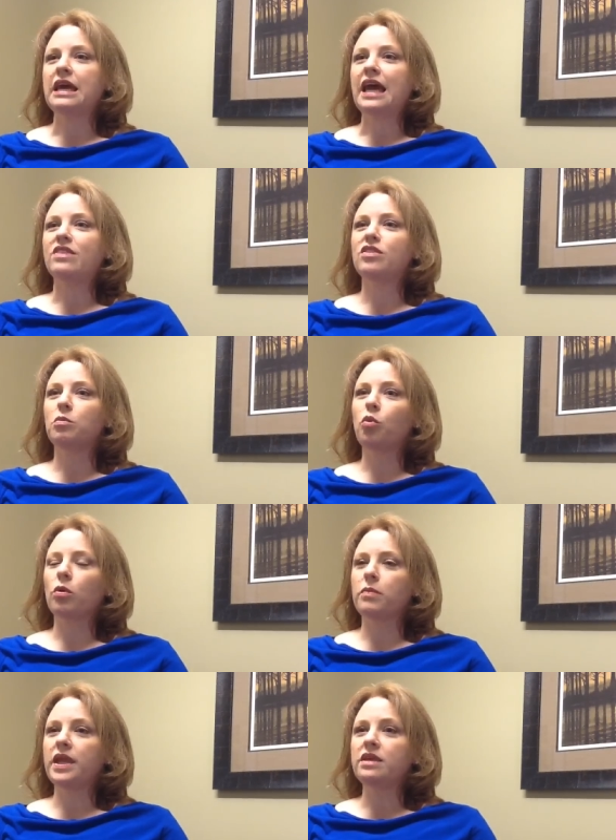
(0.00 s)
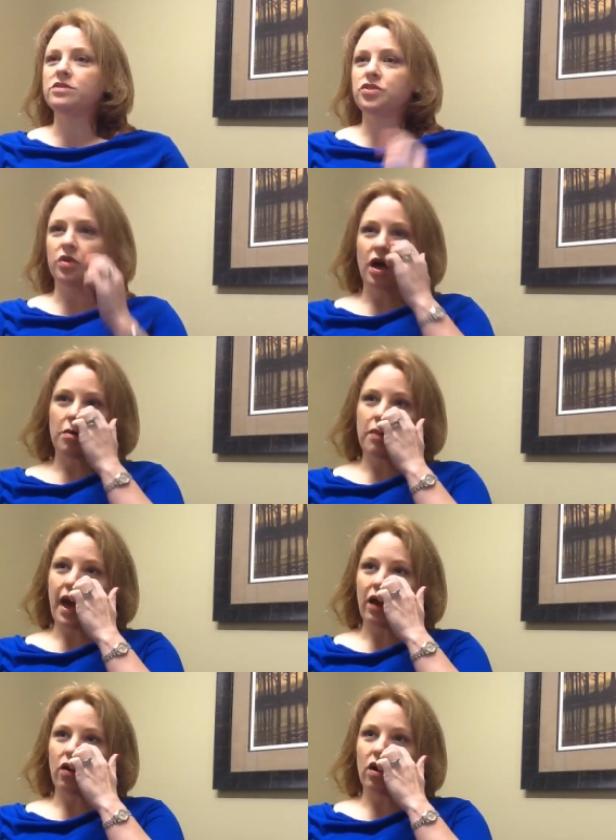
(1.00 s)
And the more minutes you cut
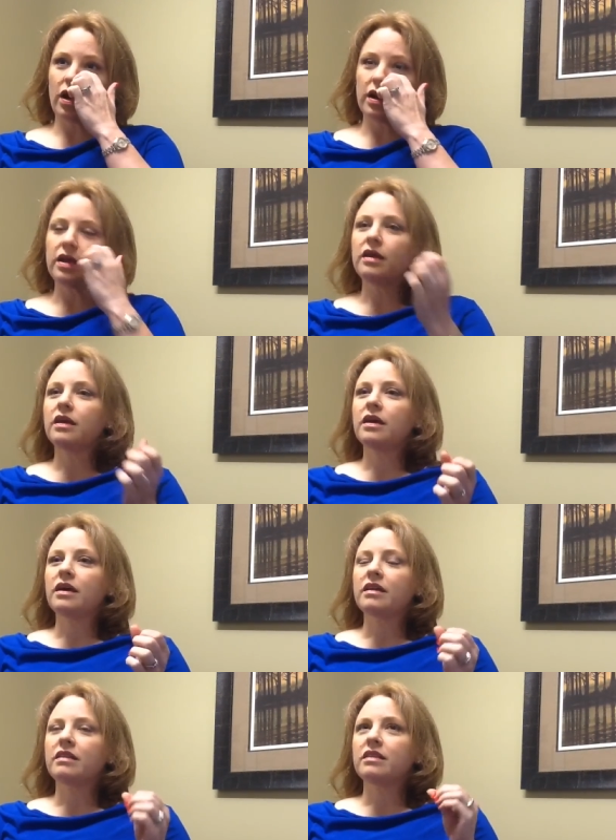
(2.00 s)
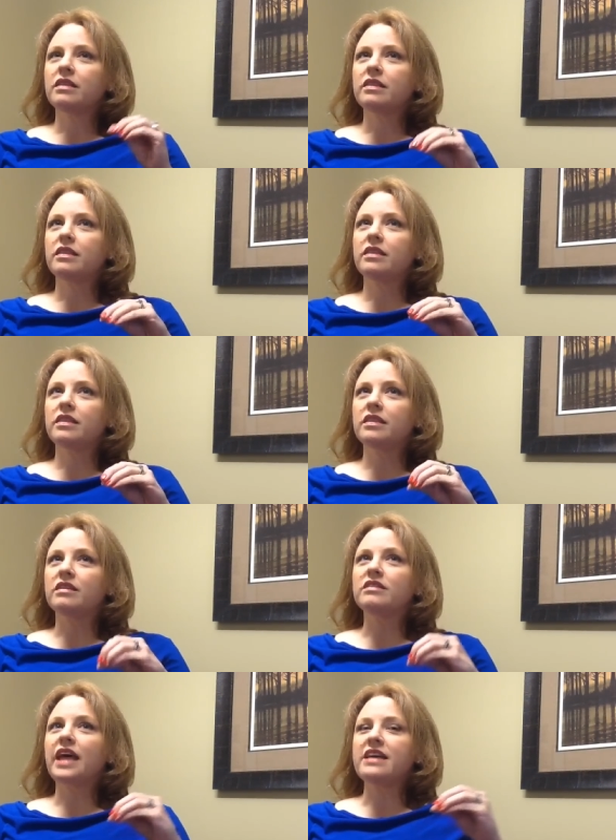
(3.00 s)
back on,
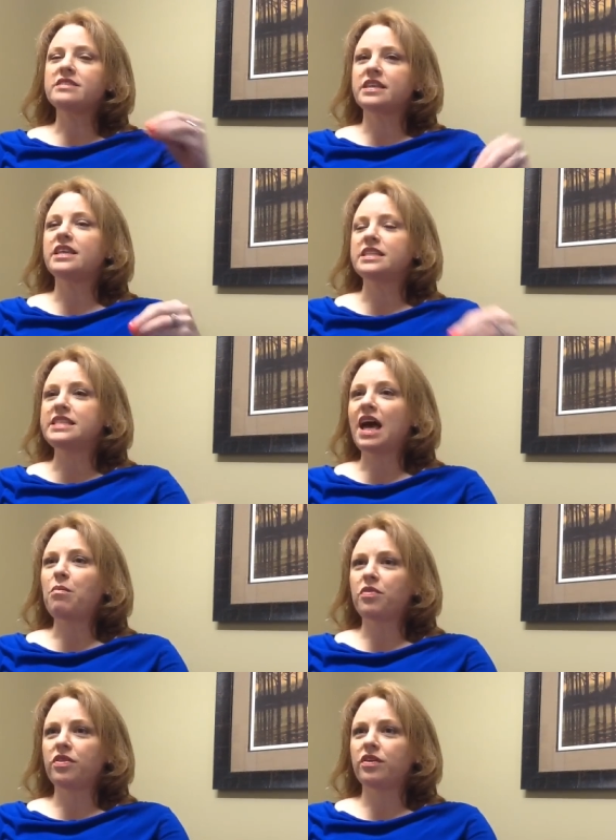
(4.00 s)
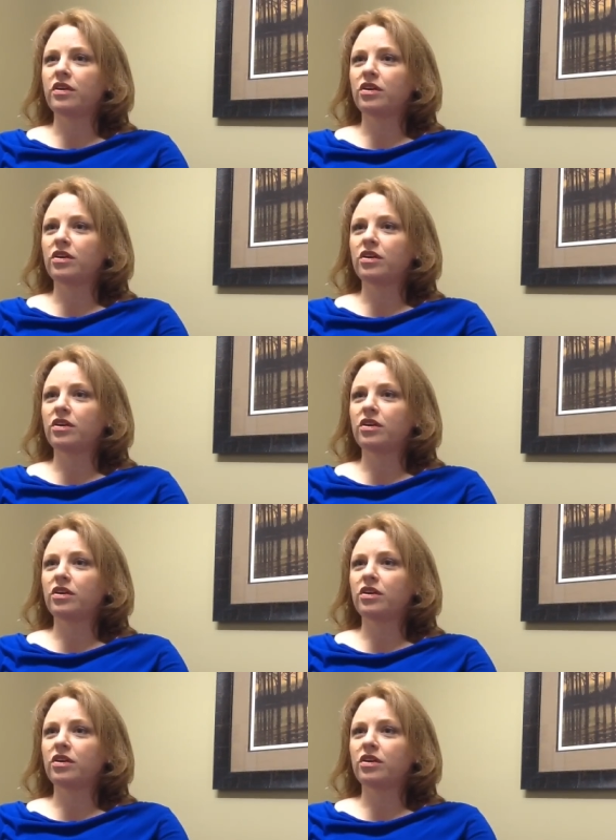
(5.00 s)
the less in depth